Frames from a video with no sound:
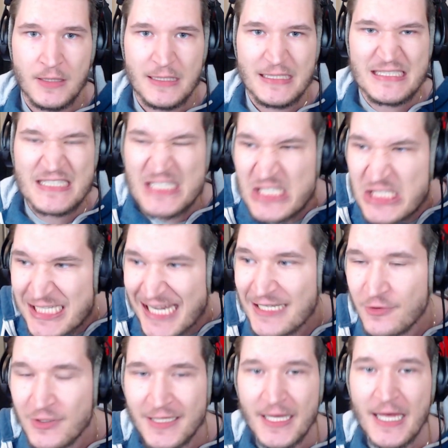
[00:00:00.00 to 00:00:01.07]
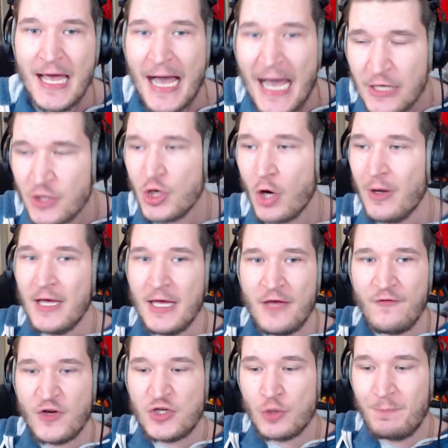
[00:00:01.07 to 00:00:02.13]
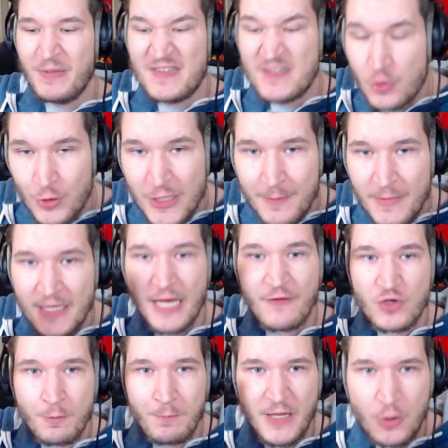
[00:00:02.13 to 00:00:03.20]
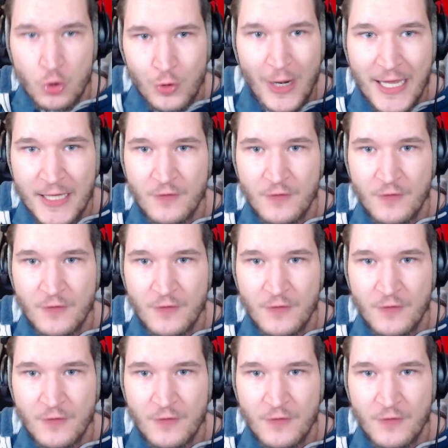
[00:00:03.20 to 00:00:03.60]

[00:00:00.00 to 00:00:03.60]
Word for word: It's genuinely, I don't know if I should be screaming, if I should be crying,